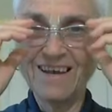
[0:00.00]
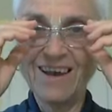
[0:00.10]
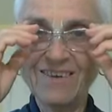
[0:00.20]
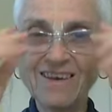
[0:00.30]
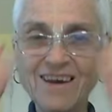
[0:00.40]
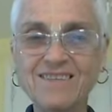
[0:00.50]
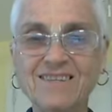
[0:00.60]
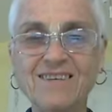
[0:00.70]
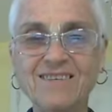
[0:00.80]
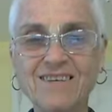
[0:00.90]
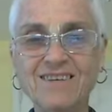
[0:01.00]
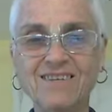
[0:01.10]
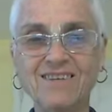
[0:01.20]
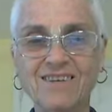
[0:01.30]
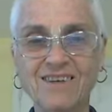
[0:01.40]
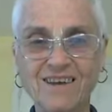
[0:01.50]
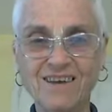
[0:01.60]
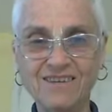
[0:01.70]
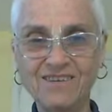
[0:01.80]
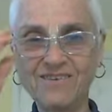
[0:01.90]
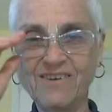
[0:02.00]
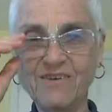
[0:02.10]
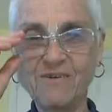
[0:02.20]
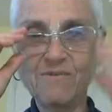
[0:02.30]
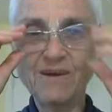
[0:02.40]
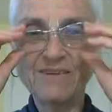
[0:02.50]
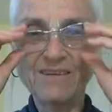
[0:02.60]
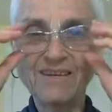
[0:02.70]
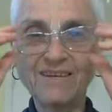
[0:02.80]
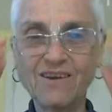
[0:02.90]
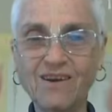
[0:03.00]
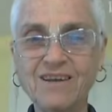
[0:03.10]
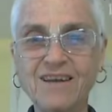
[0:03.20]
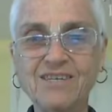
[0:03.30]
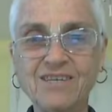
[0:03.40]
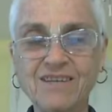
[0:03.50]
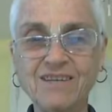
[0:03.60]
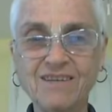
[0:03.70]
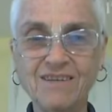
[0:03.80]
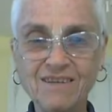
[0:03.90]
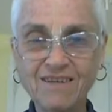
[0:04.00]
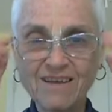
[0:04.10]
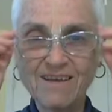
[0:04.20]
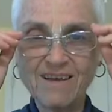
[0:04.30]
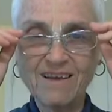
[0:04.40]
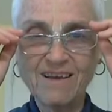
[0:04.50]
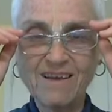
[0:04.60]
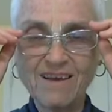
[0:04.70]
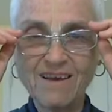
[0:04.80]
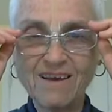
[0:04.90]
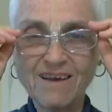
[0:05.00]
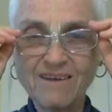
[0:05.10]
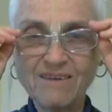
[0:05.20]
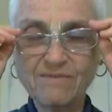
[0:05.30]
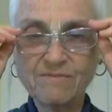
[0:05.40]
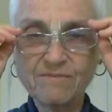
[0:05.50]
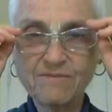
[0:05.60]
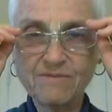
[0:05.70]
how nice this is to hear about the incarnation of